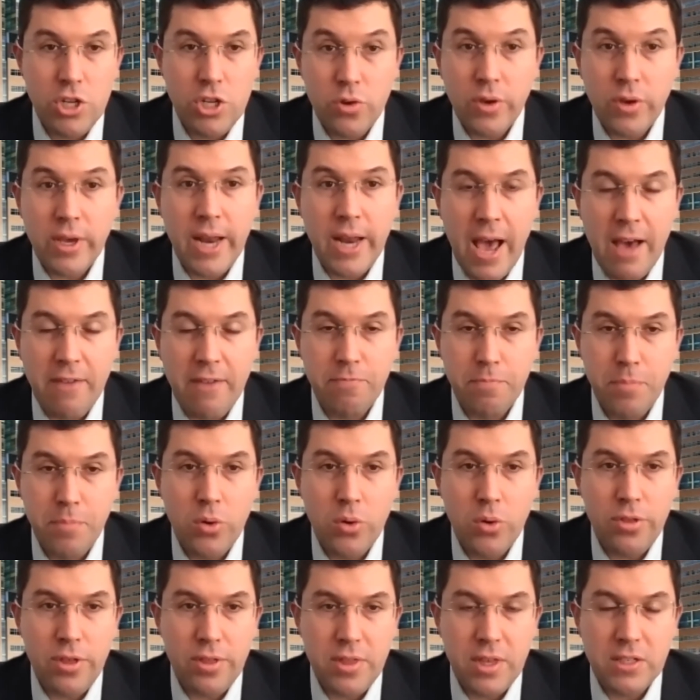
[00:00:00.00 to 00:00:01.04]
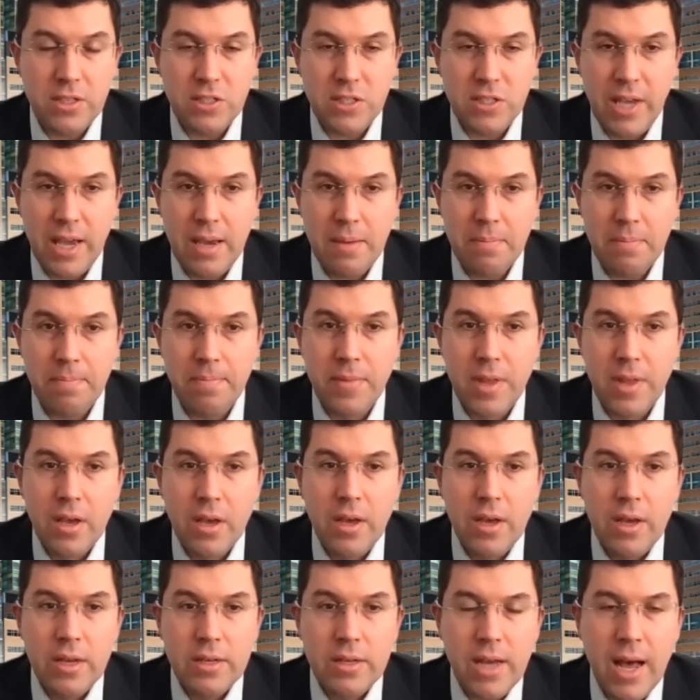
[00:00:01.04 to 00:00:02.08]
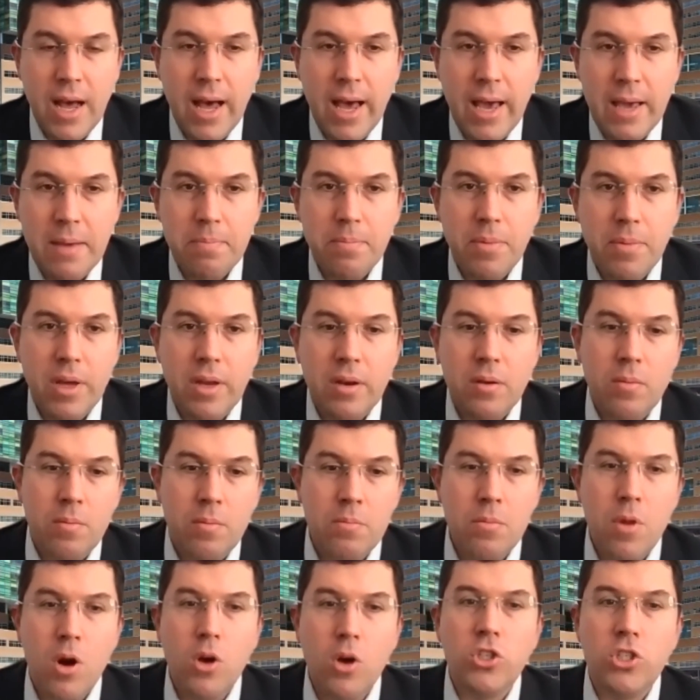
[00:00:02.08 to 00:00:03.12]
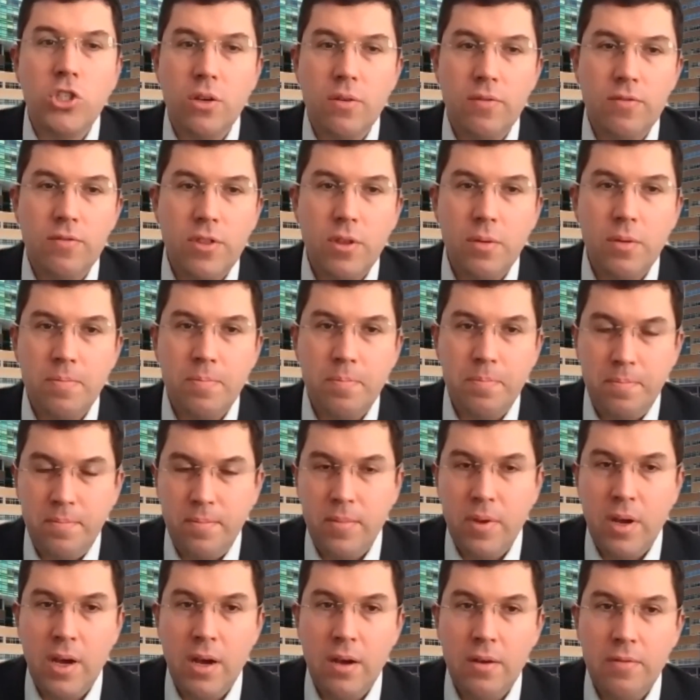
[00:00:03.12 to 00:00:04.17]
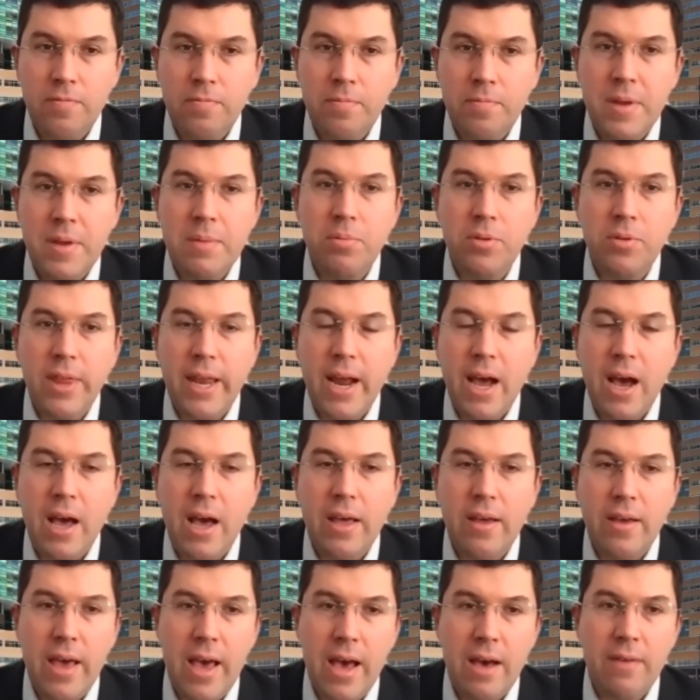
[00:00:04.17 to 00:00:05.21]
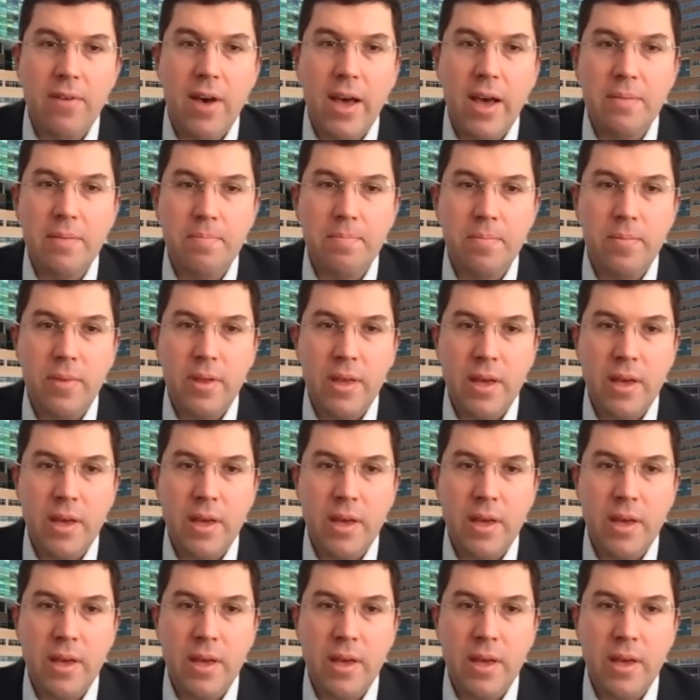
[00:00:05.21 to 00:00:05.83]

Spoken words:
You can have both at the same time, but most of the people that have high